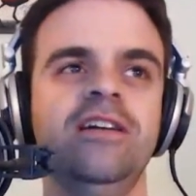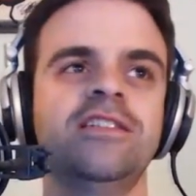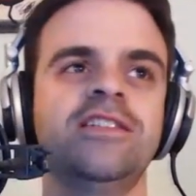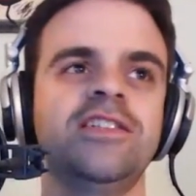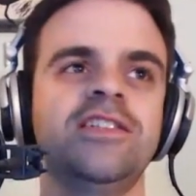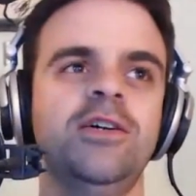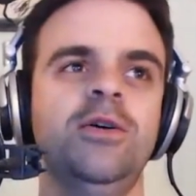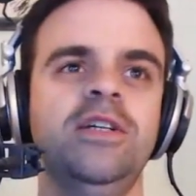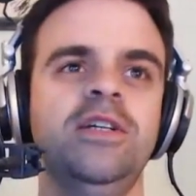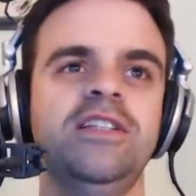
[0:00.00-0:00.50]

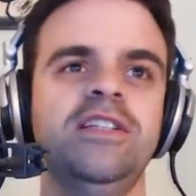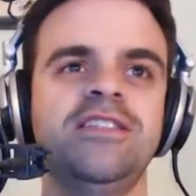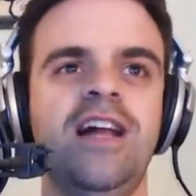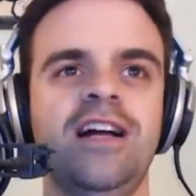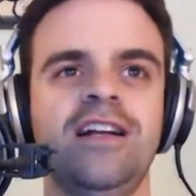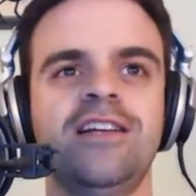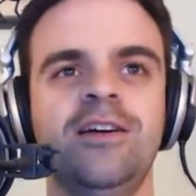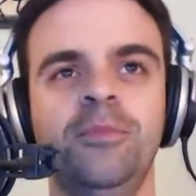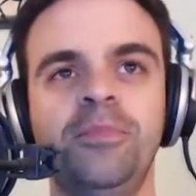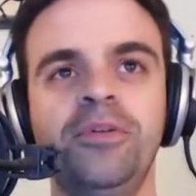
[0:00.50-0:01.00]
so it's
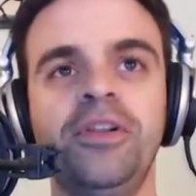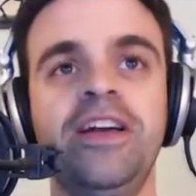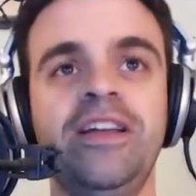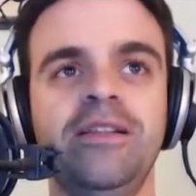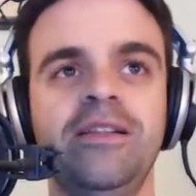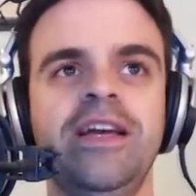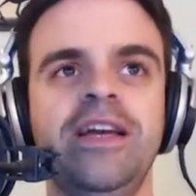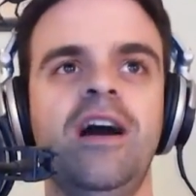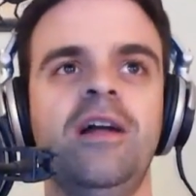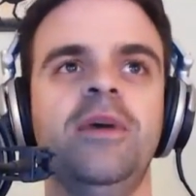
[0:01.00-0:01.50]
not
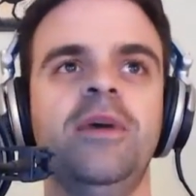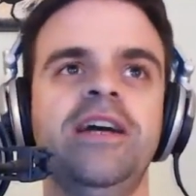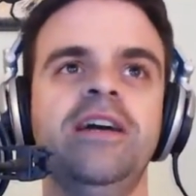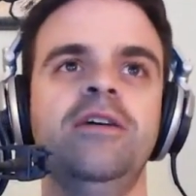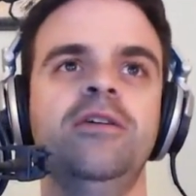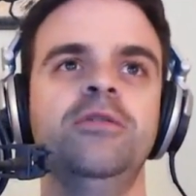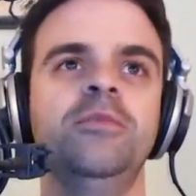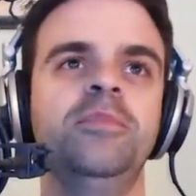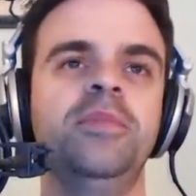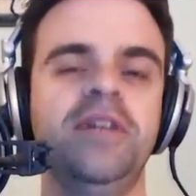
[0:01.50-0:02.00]
completely on my
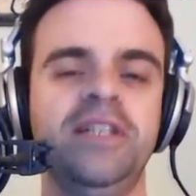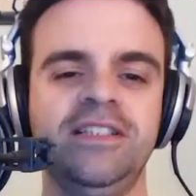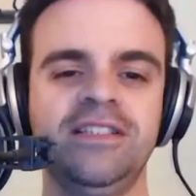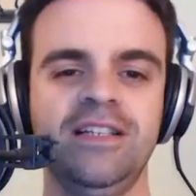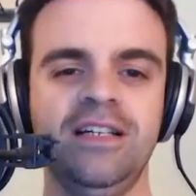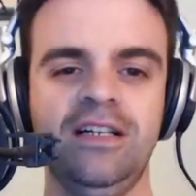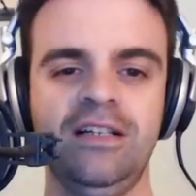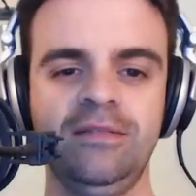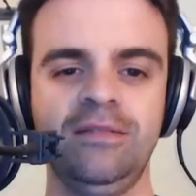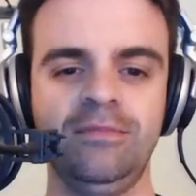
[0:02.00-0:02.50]
own, but
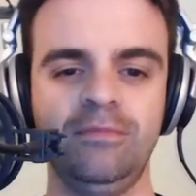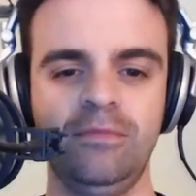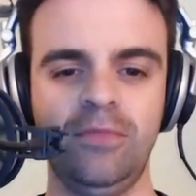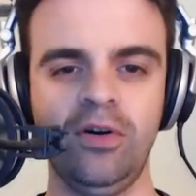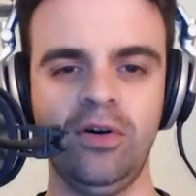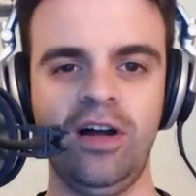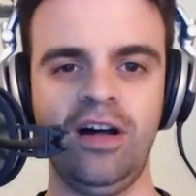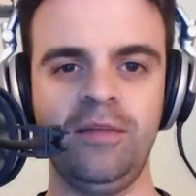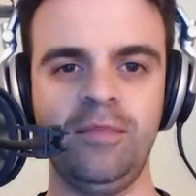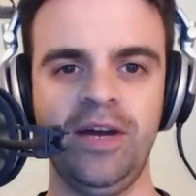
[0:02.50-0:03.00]

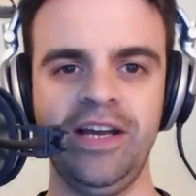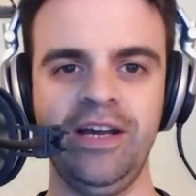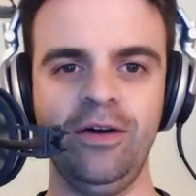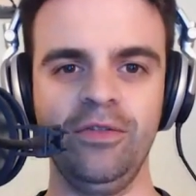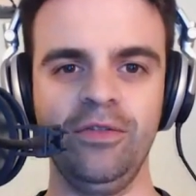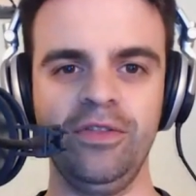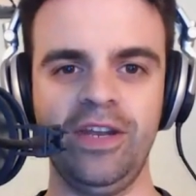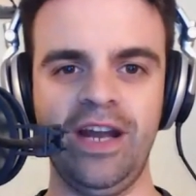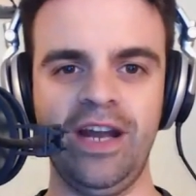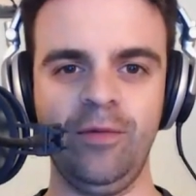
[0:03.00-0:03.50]
more on my
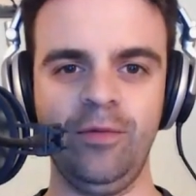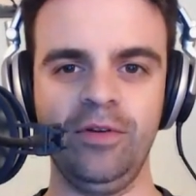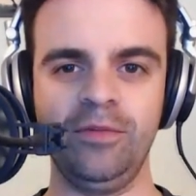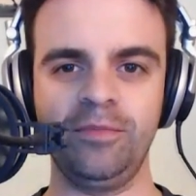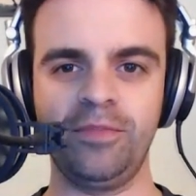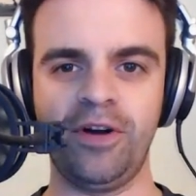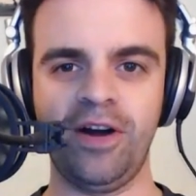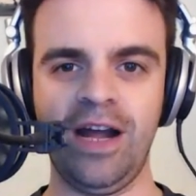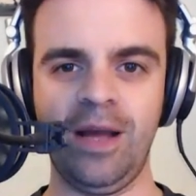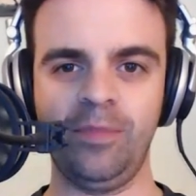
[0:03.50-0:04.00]
own than I would
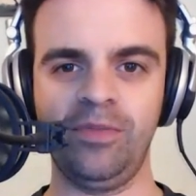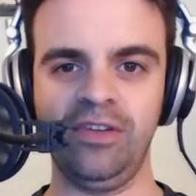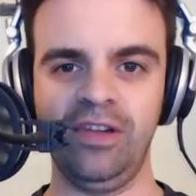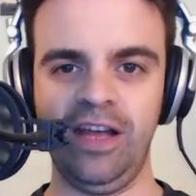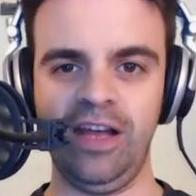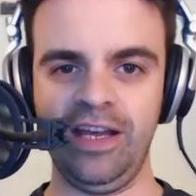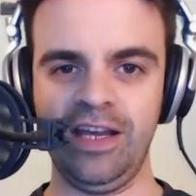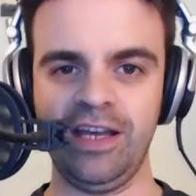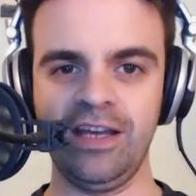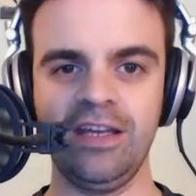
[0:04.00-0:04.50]
perhaps
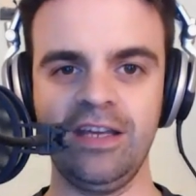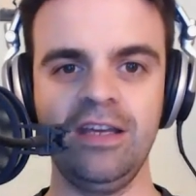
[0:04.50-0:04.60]
like.